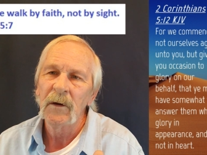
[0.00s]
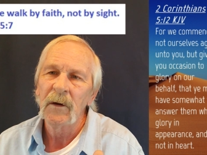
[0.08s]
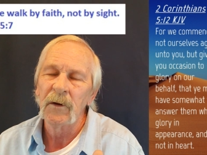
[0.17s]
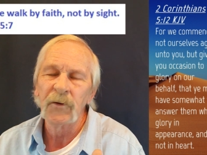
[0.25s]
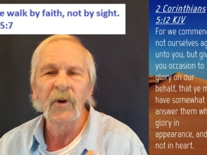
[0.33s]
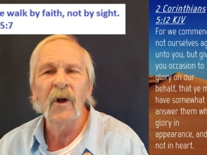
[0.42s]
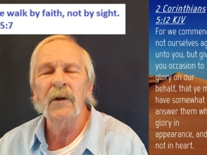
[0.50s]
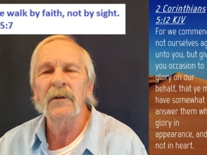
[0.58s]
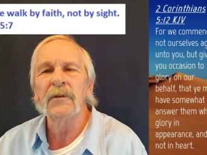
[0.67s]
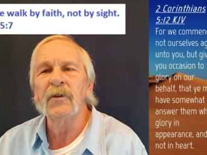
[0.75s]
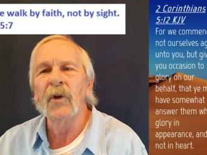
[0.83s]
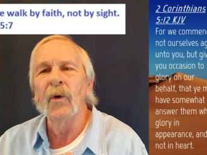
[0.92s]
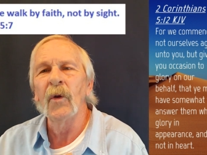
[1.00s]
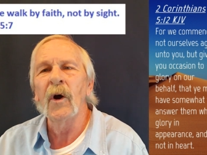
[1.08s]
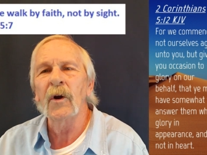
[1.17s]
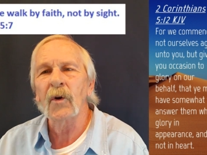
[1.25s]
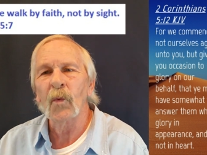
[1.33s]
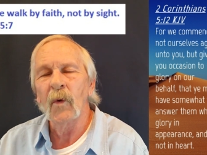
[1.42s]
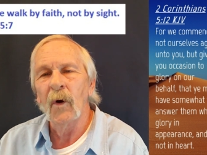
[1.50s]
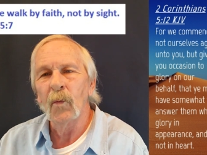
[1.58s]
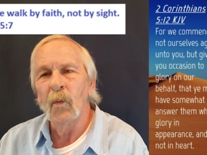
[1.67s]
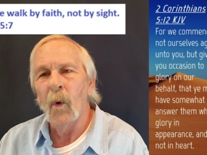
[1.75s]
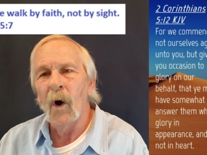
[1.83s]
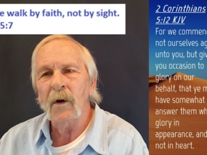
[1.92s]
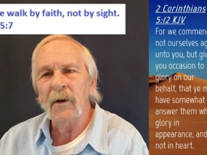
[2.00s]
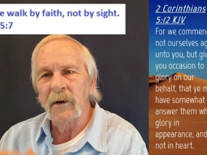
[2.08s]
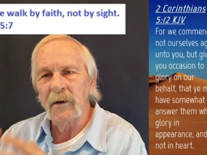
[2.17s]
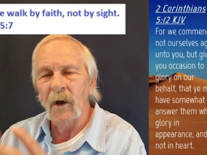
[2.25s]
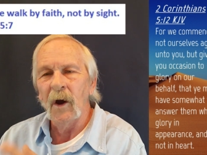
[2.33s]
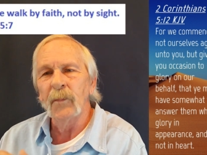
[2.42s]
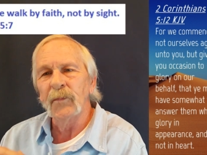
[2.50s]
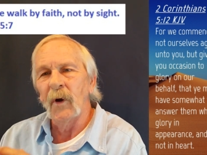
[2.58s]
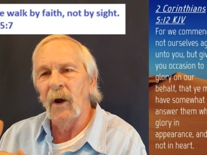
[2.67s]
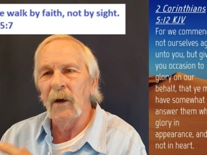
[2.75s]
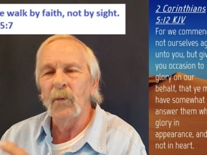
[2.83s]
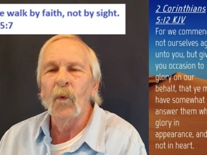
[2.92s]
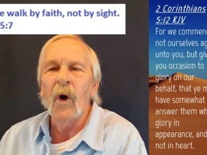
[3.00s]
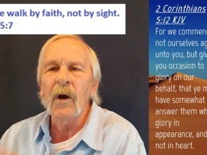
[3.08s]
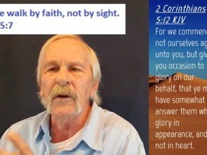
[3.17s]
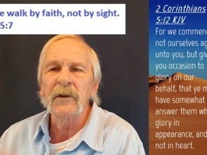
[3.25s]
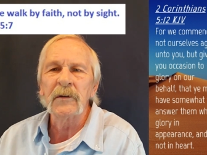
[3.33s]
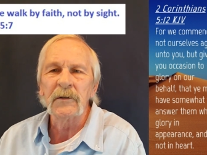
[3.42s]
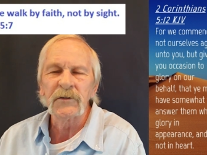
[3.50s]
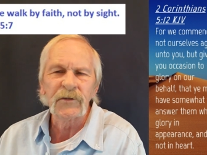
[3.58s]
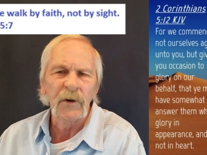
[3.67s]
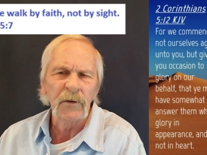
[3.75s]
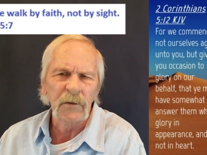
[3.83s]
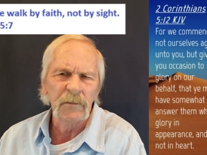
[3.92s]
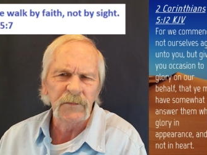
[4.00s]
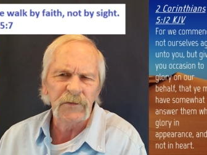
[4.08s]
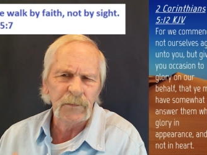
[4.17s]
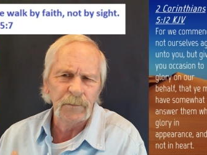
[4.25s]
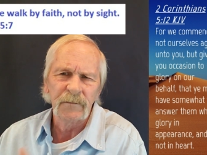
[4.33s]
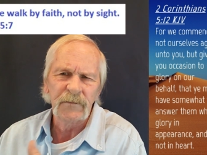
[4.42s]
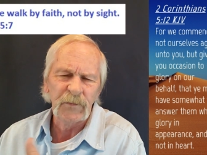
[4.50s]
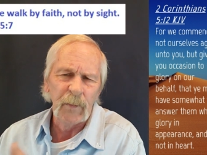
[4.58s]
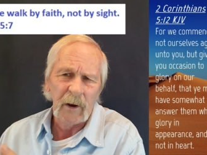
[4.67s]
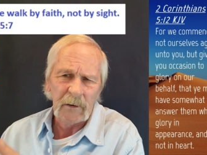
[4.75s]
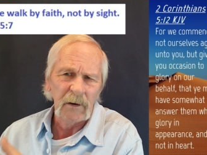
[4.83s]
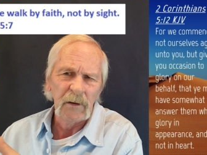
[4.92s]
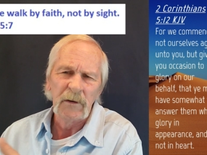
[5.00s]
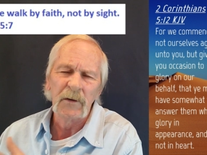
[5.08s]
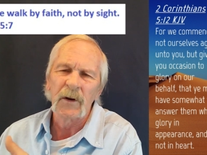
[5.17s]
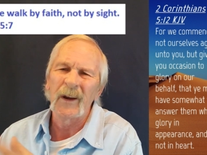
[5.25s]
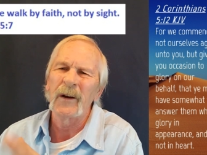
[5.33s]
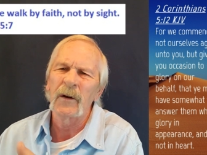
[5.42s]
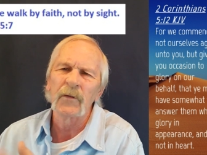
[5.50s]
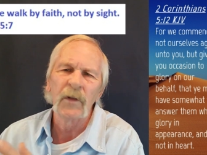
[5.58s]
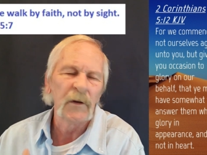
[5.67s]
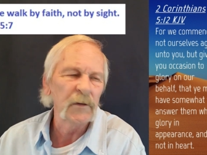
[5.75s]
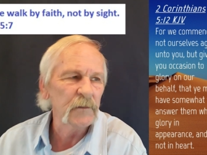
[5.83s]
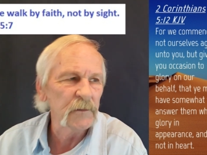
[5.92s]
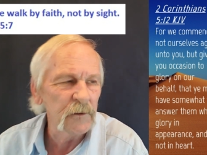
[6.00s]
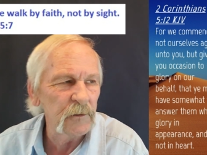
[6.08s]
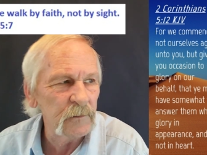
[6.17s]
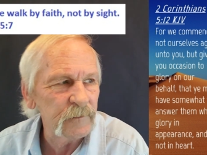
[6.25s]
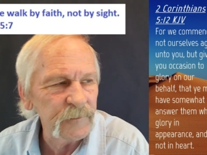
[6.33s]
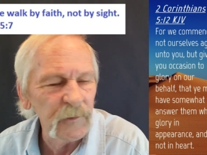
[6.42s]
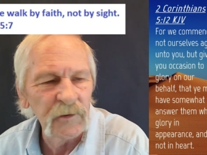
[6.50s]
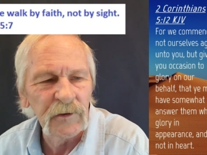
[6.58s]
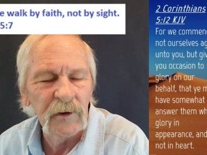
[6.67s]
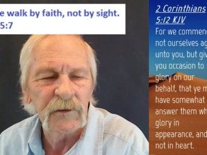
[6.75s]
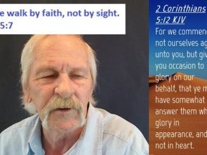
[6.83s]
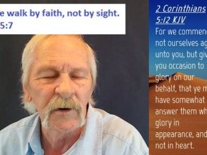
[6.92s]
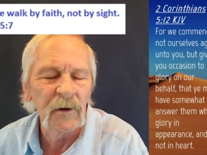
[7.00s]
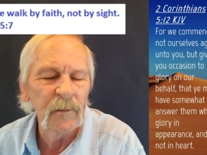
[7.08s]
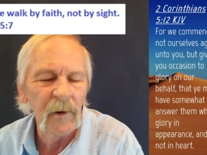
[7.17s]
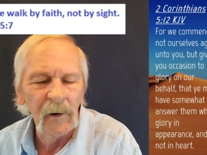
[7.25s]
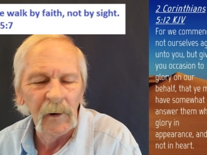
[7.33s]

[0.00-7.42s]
And you're no longer walking upright, walking circumspectly, or however that you use that term.